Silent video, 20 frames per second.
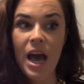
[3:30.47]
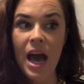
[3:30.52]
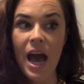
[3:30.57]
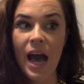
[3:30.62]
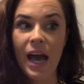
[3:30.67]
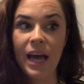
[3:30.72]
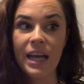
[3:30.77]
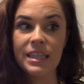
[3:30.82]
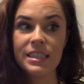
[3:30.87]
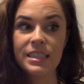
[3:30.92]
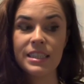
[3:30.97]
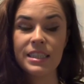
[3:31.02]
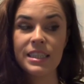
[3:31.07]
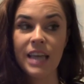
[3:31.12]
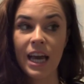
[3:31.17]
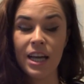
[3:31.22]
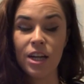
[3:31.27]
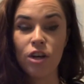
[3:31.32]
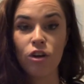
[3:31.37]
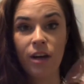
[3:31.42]
And
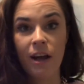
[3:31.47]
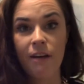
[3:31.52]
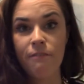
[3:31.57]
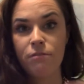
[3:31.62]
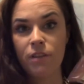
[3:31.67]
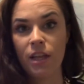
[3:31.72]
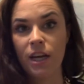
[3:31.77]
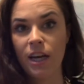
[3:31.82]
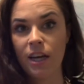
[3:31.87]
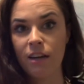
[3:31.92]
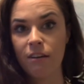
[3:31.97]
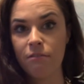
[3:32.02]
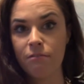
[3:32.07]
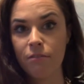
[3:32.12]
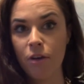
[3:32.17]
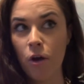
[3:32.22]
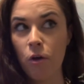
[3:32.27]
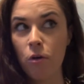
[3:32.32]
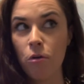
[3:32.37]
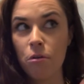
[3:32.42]
yeah, look out for that kind of,
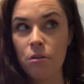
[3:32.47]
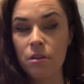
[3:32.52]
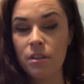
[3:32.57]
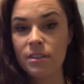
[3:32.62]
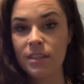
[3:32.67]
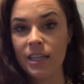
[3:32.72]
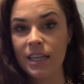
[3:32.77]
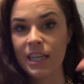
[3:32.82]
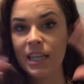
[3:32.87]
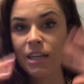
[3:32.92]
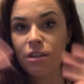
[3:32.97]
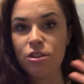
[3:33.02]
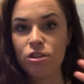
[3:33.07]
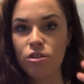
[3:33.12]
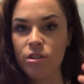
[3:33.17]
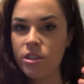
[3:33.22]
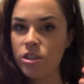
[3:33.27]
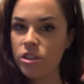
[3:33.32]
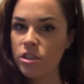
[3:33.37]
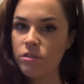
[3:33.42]
oh, there's like an
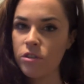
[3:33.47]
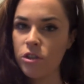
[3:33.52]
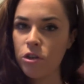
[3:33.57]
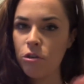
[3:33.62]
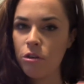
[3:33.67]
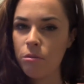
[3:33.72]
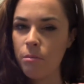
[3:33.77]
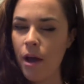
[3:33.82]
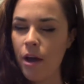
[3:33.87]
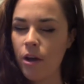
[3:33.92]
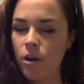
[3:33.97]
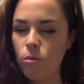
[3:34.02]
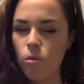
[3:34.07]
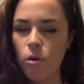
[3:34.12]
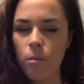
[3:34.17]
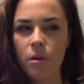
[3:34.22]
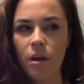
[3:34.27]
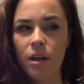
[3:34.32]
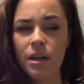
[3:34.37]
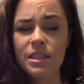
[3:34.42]
illustration of an old man or
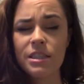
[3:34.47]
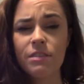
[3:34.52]
woman on it.